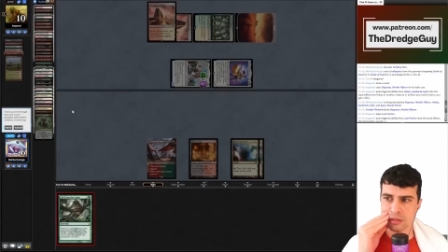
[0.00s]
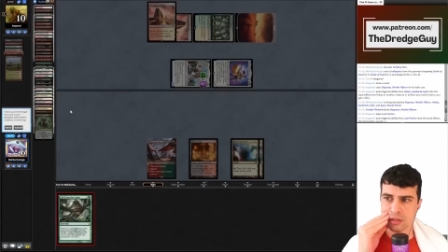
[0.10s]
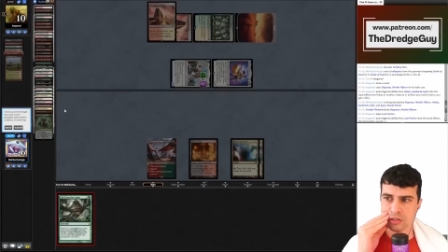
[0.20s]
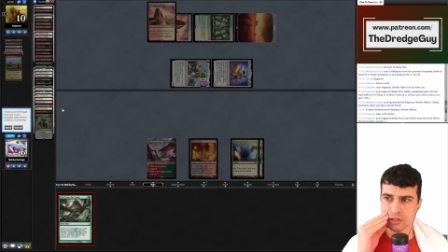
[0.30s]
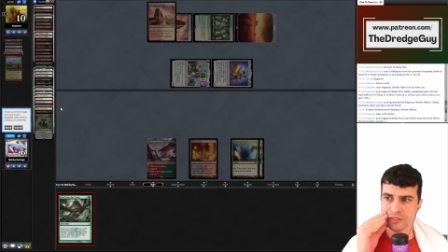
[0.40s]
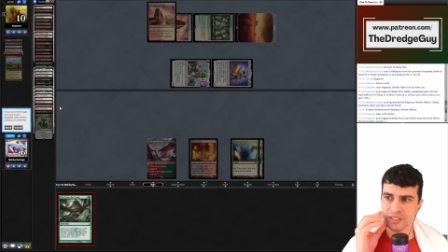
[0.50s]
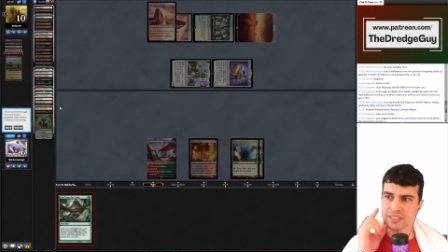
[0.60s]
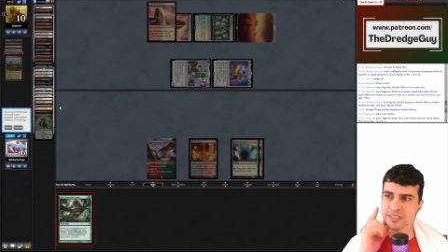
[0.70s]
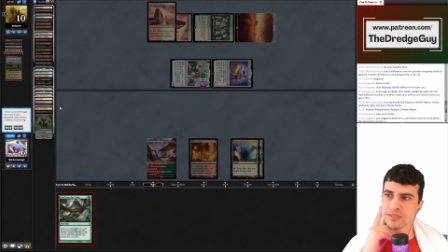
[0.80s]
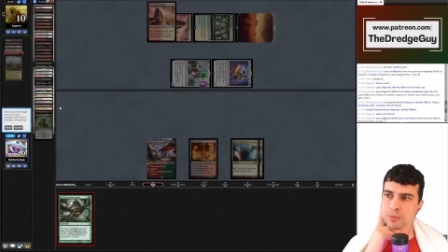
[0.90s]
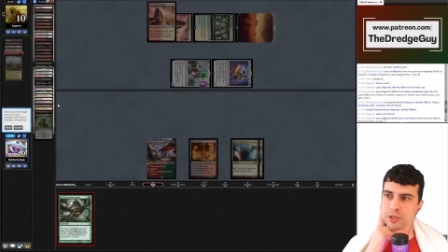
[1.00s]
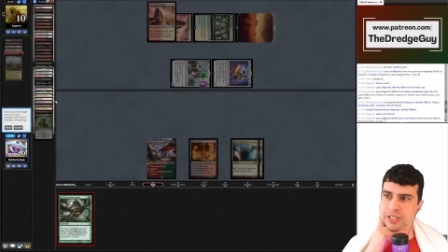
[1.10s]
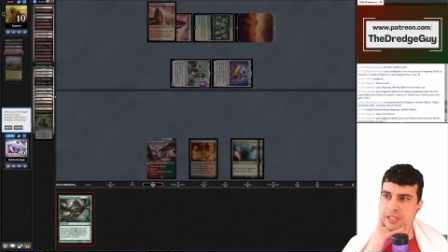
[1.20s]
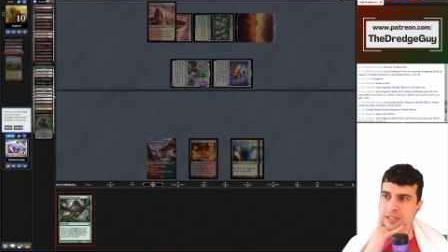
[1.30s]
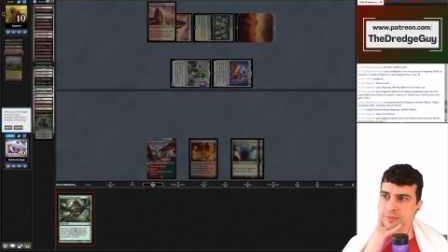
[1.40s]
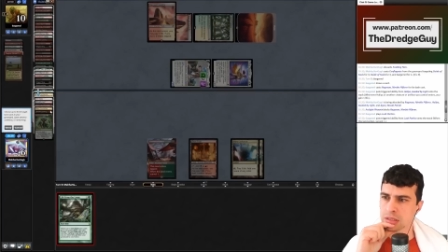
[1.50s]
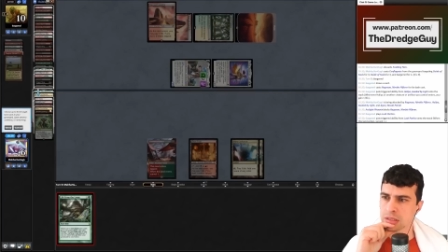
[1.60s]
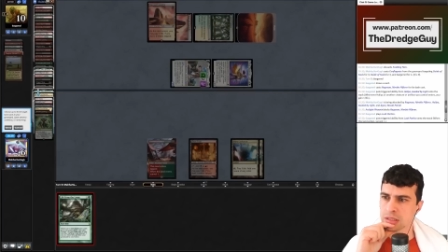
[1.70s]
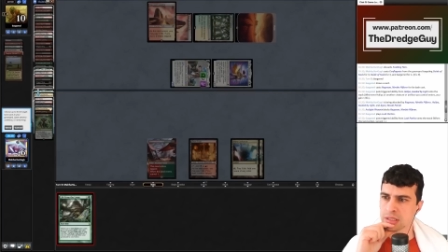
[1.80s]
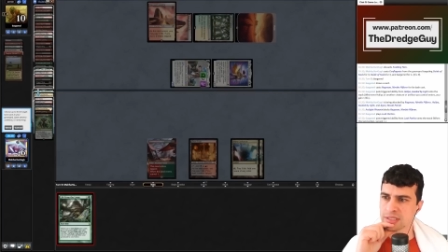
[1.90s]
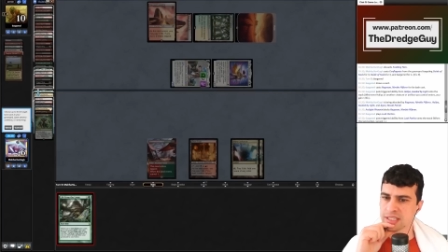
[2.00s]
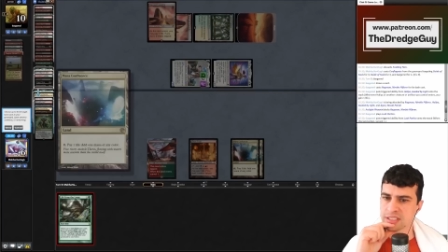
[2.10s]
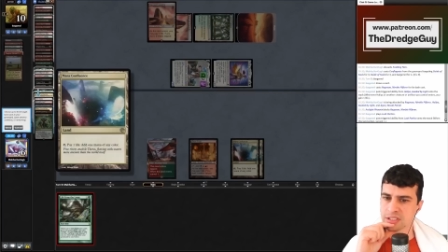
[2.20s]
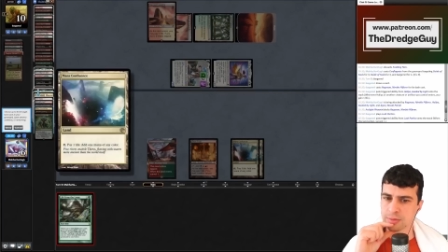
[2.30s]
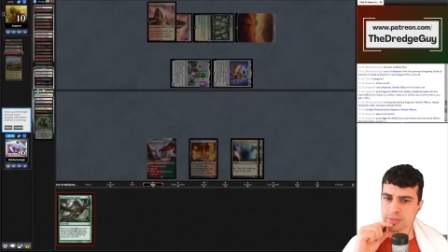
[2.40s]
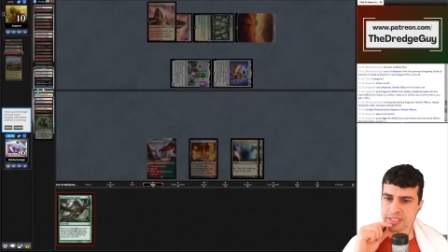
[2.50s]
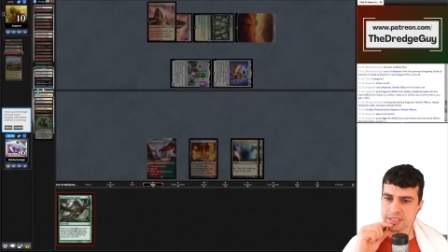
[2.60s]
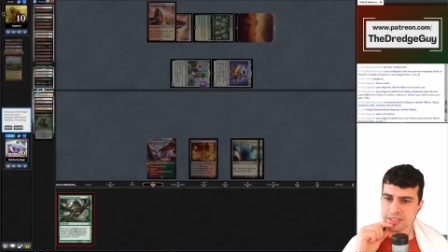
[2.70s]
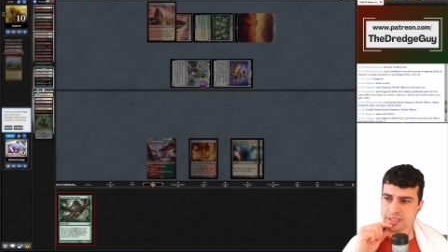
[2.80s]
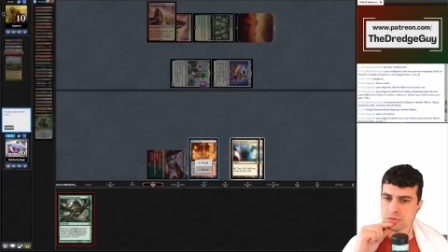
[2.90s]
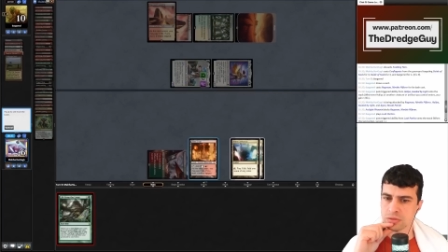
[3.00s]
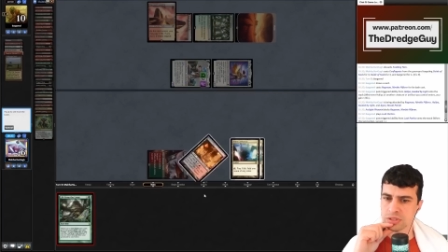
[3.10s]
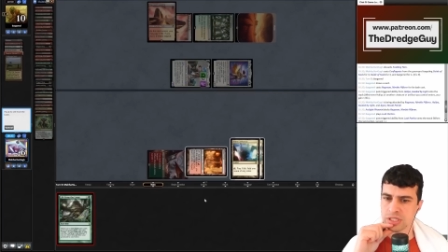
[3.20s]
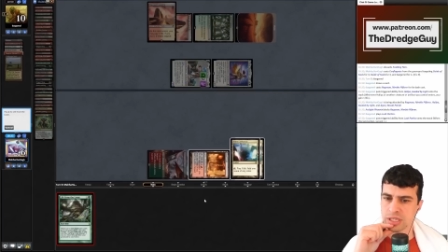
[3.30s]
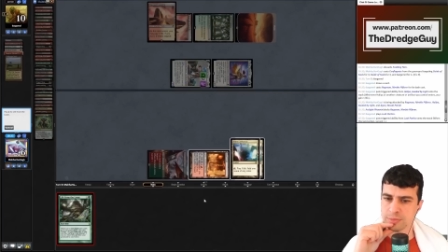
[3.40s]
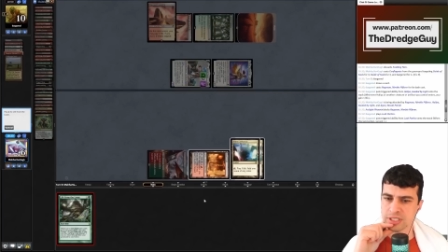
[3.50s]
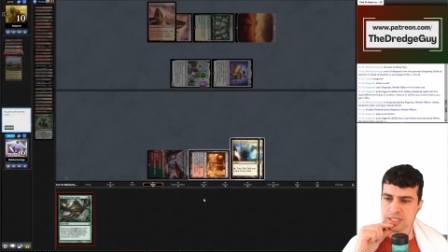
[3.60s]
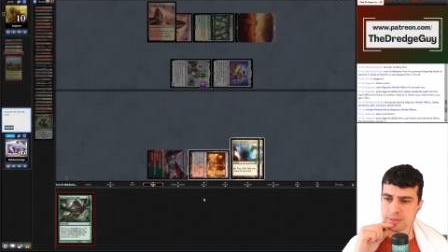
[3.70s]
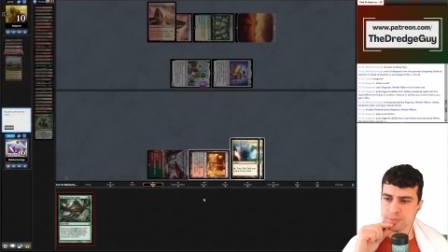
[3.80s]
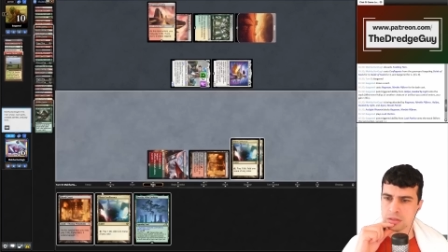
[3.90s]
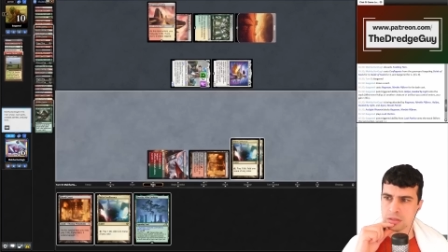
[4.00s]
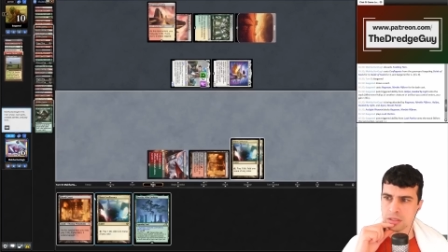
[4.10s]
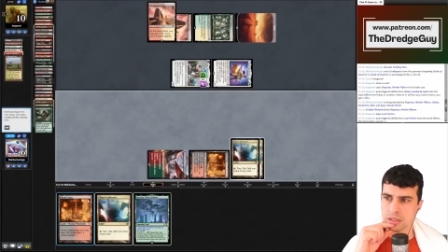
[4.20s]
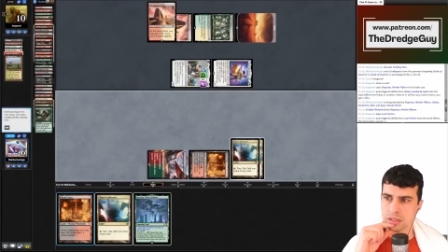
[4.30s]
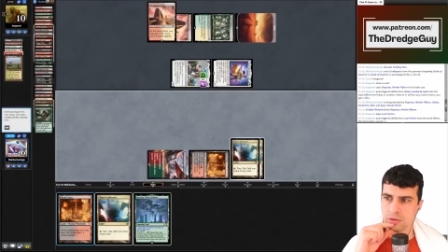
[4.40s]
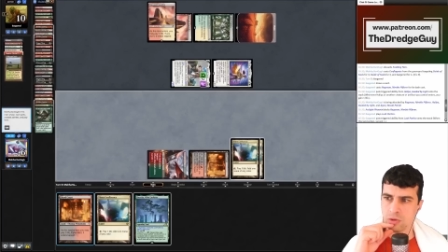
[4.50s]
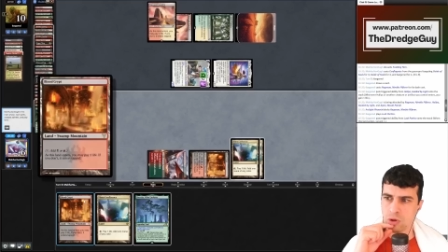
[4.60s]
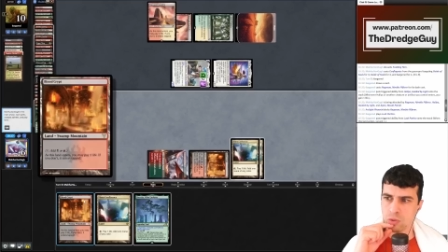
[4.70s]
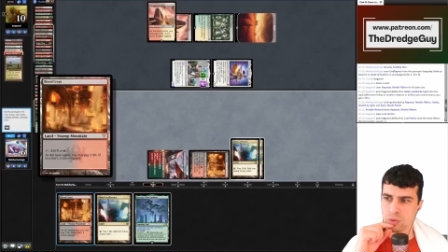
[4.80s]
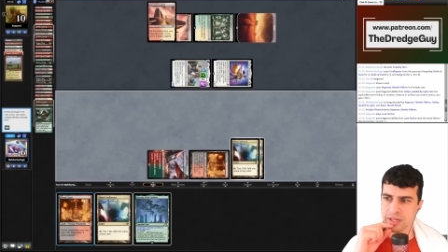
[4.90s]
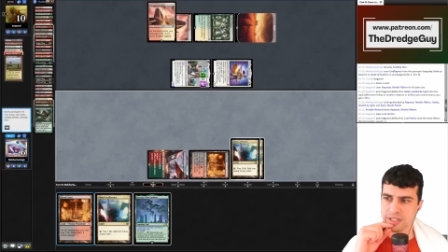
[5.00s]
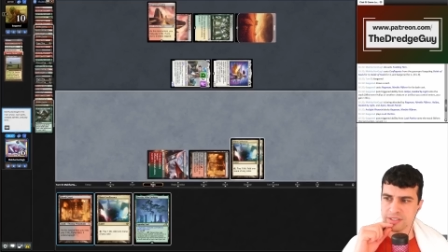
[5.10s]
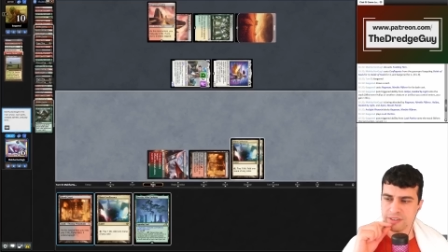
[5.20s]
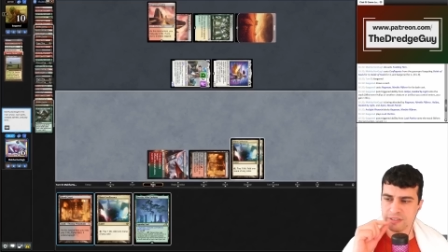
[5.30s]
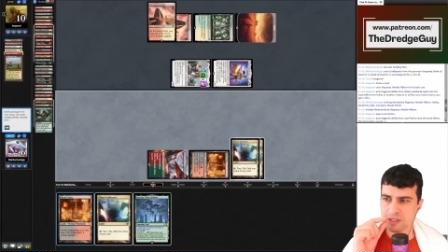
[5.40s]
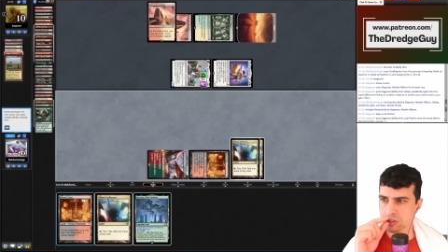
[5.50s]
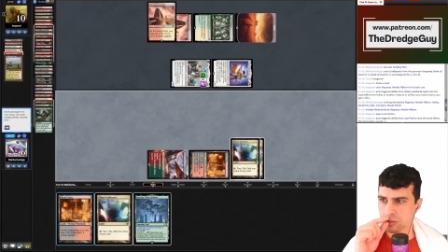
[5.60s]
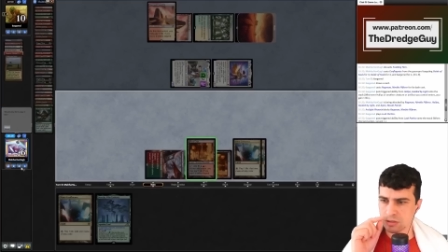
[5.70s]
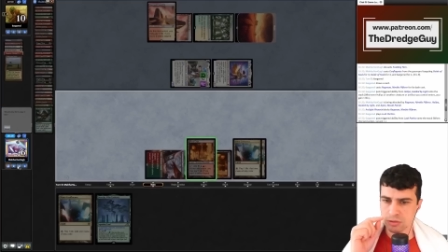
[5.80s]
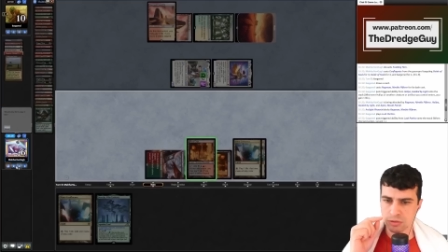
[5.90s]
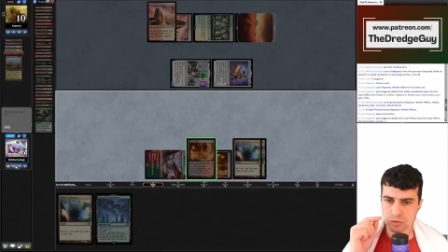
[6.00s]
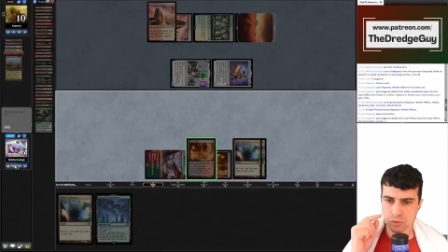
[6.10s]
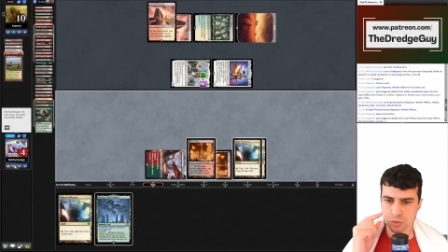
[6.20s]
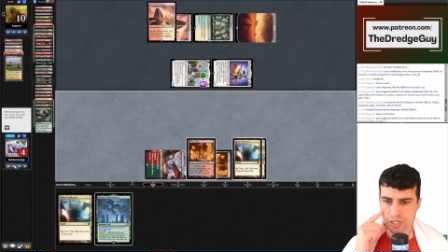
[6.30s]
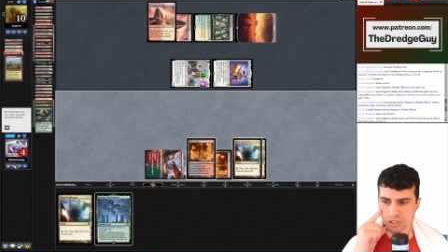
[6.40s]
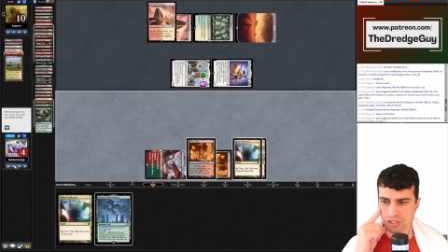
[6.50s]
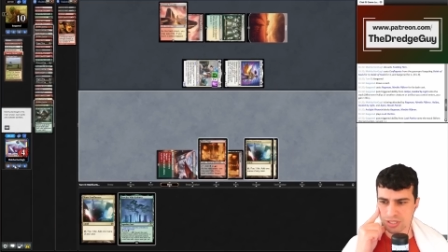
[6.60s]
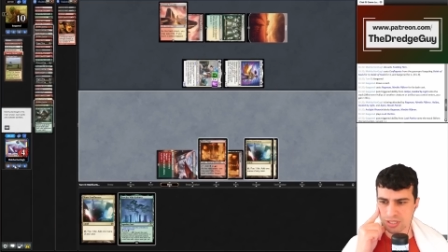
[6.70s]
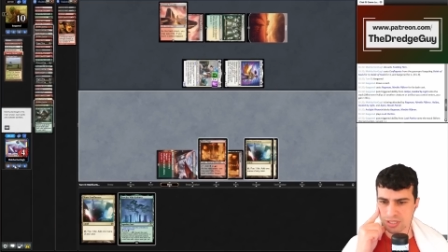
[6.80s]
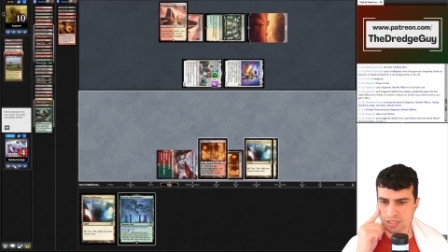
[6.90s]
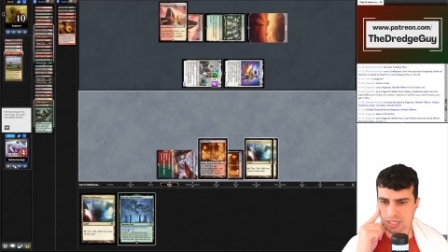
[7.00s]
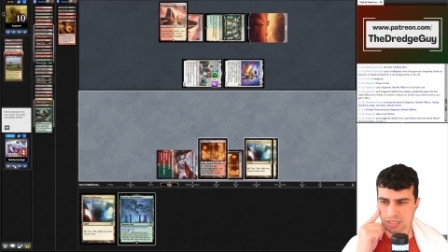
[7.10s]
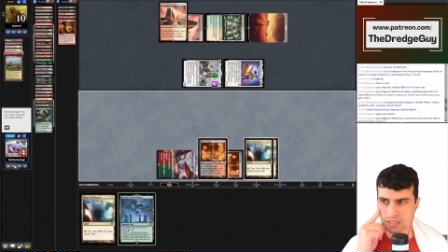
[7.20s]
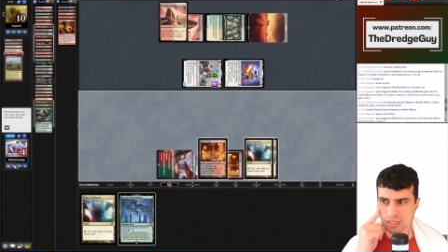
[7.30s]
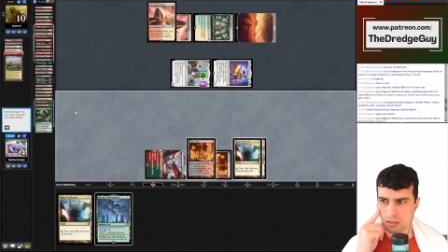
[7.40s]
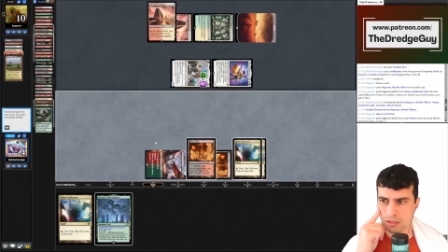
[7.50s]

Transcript: Another Phoenix is pretty good. Let's get some lands. Tap, tap. And now I'll cast Faithless Looting to dredge 10.